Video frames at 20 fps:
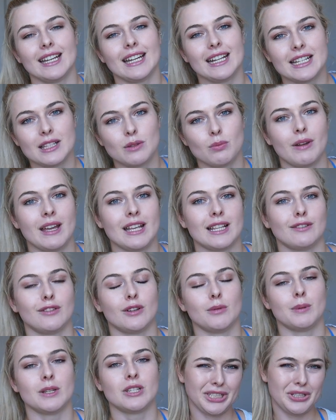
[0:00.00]
It is
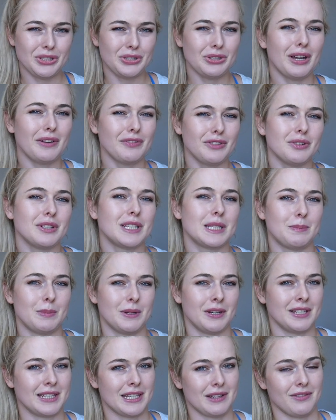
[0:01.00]
wasteful, but you still have to
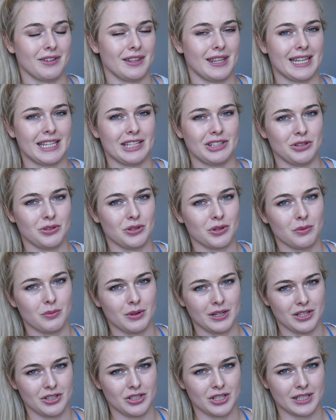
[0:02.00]
experience everything and you don't
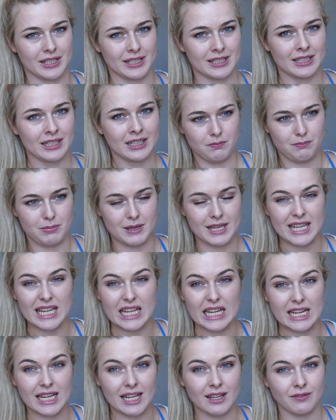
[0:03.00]
want to just be
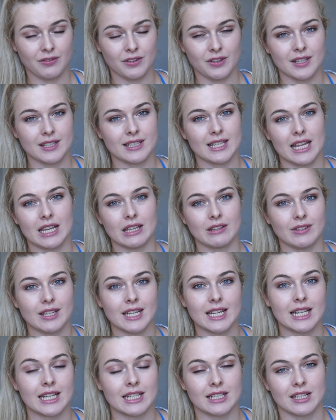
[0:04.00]
eating for the sake of
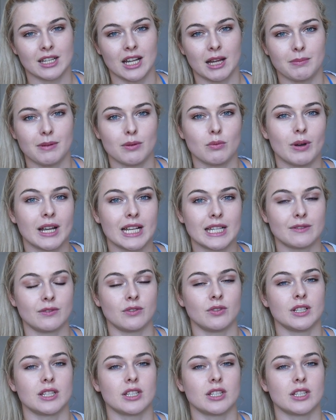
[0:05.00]
eating to not be wasteful.